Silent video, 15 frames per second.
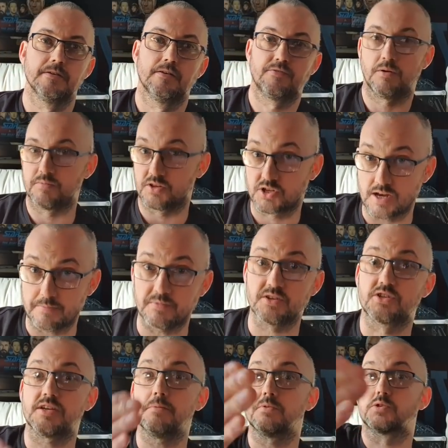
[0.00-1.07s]
from the
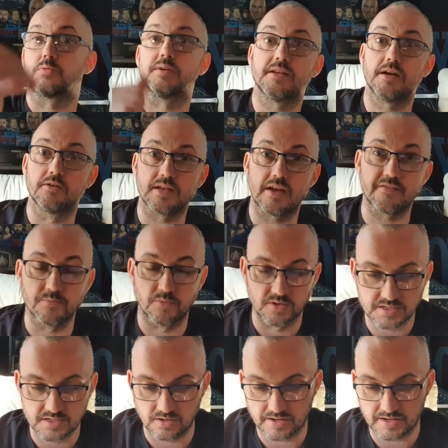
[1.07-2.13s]
Championship, which we know David
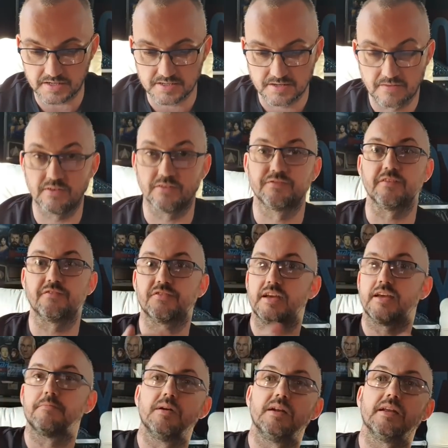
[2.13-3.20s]
Moyes likes, for
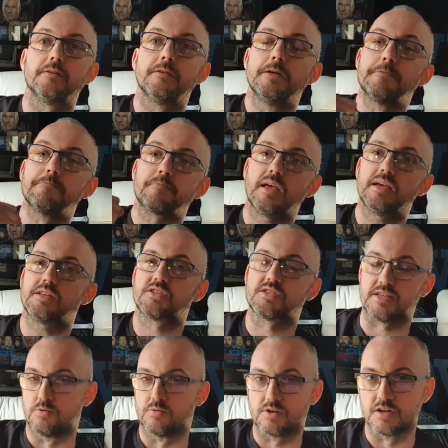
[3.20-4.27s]
15 million, it's
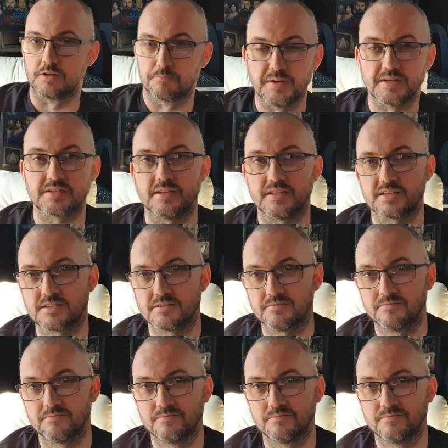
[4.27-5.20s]
still good business.